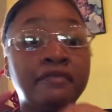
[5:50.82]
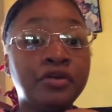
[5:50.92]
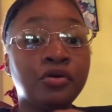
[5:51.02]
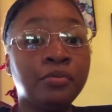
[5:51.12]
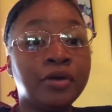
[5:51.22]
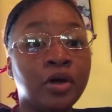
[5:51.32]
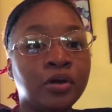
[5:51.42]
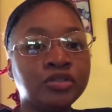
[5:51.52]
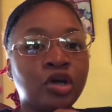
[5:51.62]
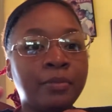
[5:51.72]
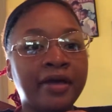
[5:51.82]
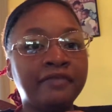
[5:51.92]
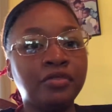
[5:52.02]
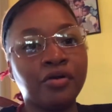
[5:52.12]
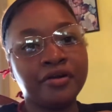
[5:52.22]
video blogs on my
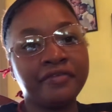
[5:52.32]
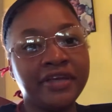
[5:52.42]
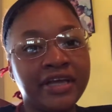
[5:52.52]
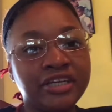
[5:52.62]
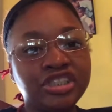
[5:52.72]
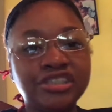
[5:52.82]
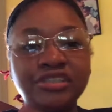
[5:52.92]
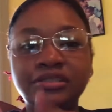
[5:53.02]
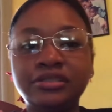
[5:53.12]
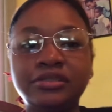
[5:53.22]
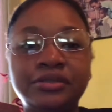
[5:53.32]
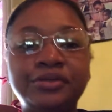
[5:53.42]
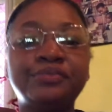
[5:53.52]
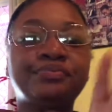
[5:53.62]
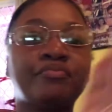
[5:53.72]
Florida vacation.
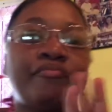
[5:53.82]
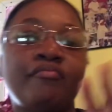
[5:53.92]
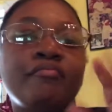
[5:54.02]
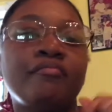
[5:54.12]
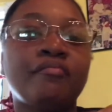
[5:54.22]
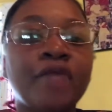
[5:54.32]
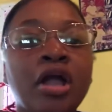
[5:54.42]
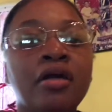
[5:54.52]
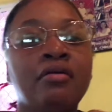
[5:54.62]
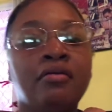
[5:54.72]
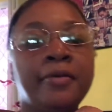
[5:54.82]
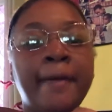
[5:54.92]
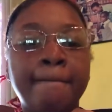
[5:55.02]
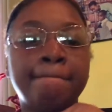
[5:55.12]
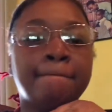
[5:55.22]
So, yeah.